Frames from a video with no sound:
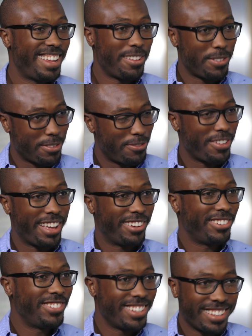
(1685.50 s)
and if it
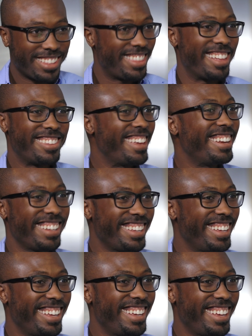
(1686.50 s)
failed, that's it.
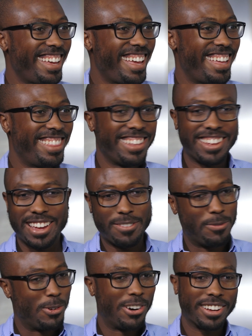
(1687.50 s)
And they kind
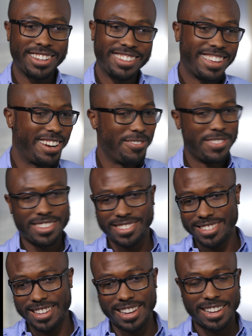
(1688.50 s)
of walk kind of
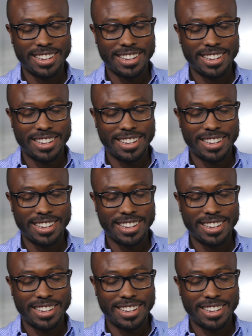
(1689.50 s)
this